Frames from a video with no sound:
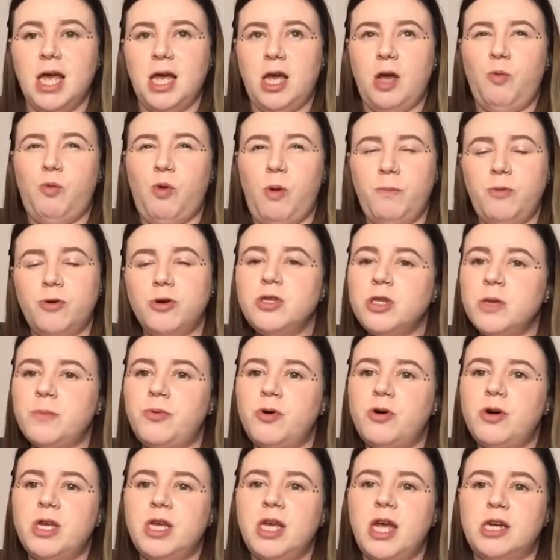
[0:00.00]
At one point in the
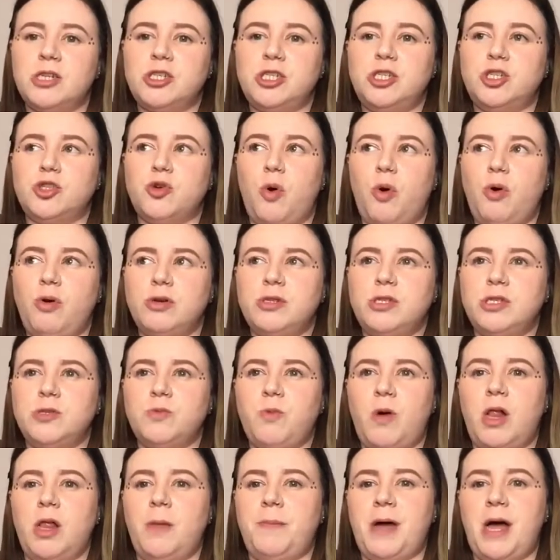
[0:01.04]
book, he actually talks as
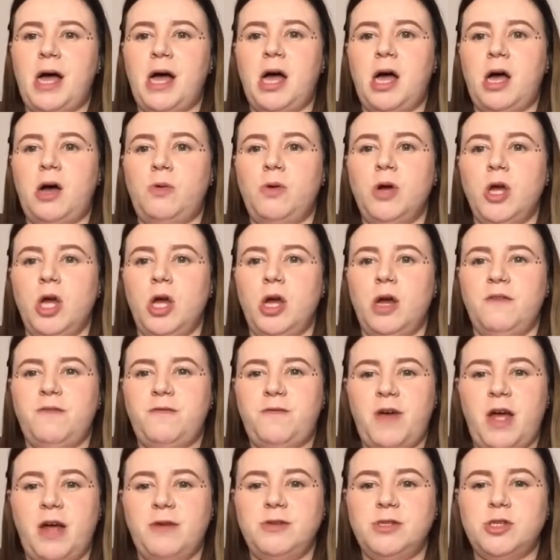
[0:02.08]
well about how
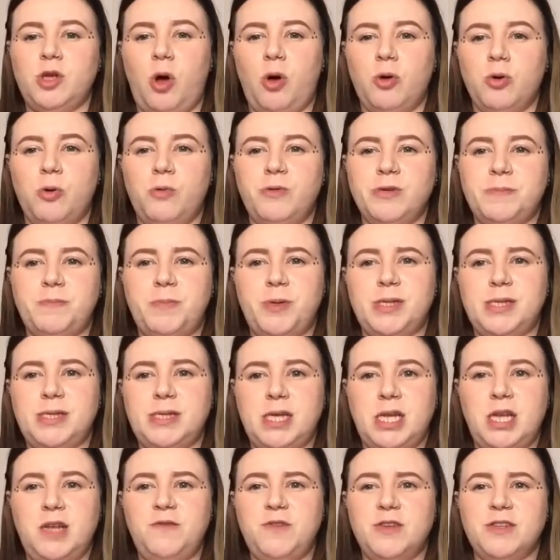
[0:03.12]
fairies aren't always
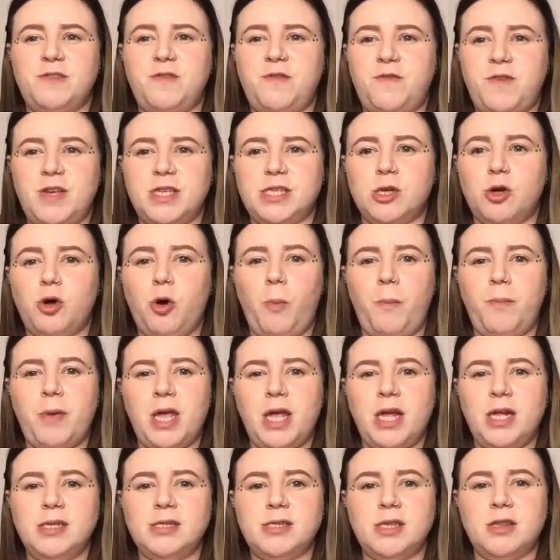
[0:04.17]
perceived as physical
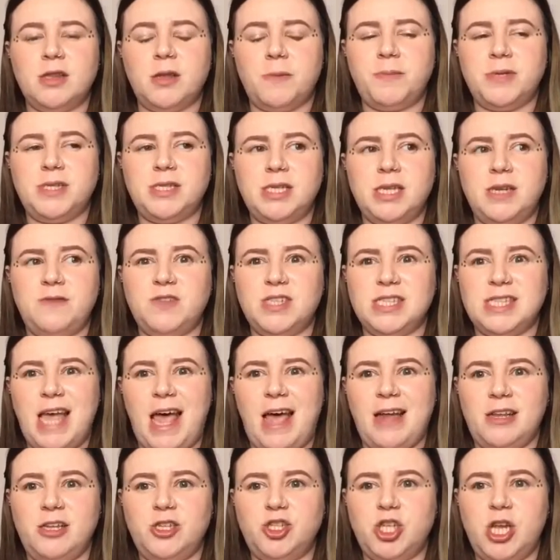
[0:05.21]
beings, that they're perceived as
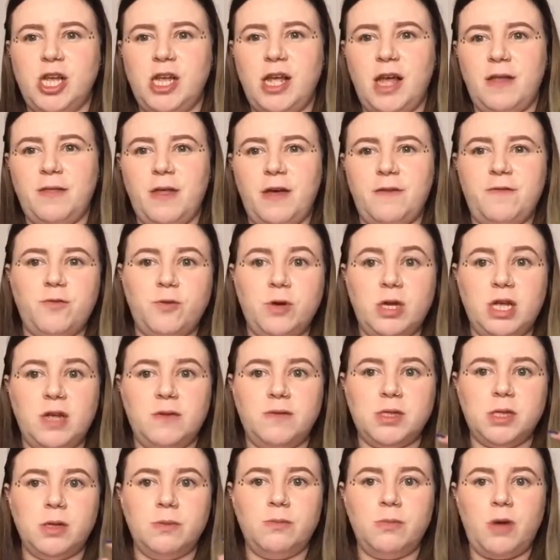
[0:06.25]
energy, and therefore he
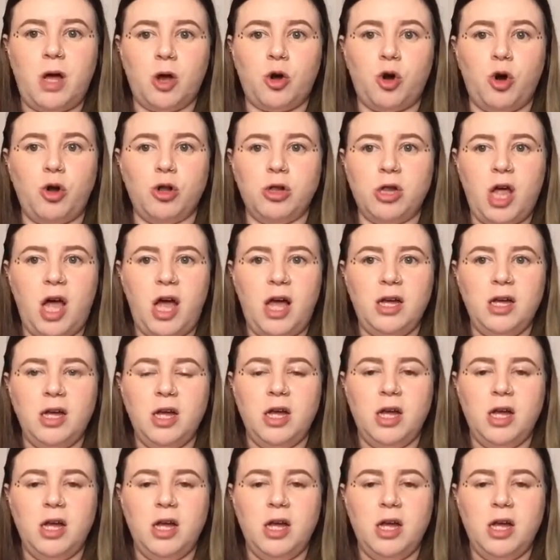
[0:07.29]
gives them a colour